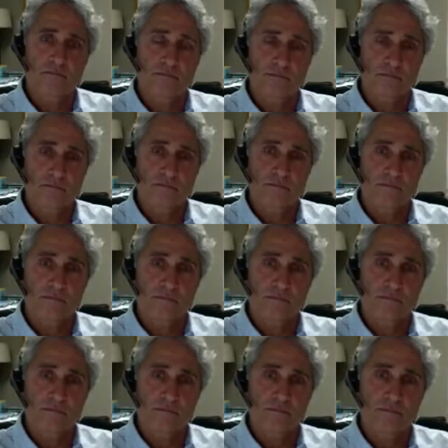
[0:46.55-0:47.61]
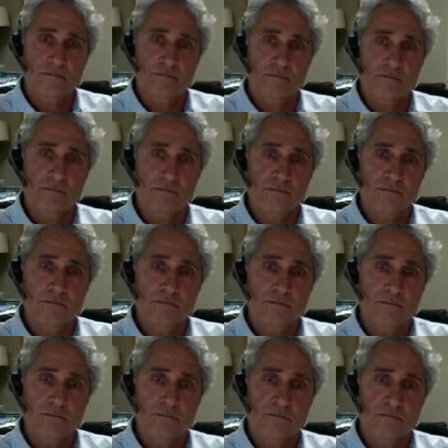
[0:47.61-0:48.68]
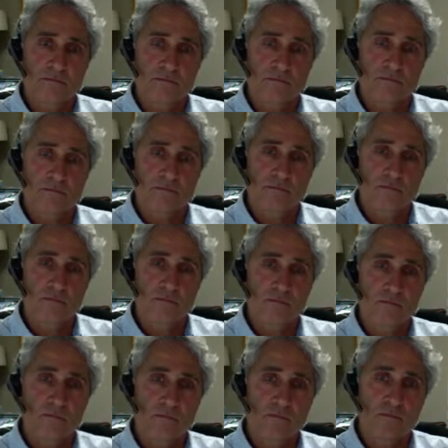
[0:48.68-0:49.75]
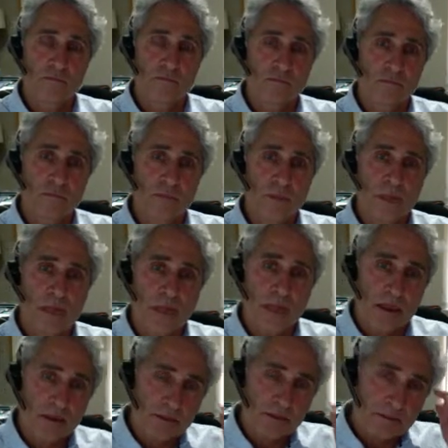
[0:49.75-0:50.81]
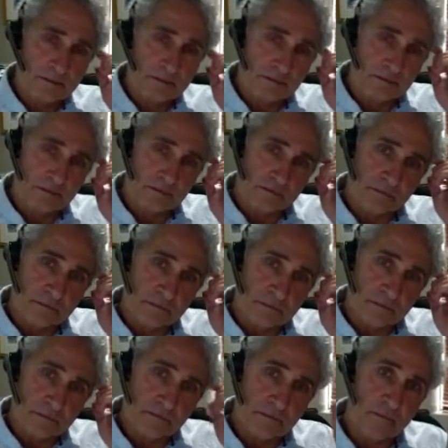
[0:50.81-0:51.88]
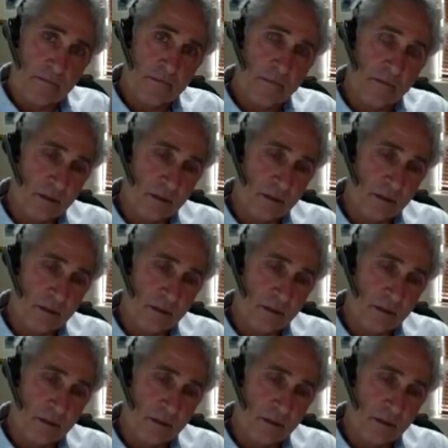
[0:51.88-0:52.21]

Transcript: No words are spoken by the person on screen.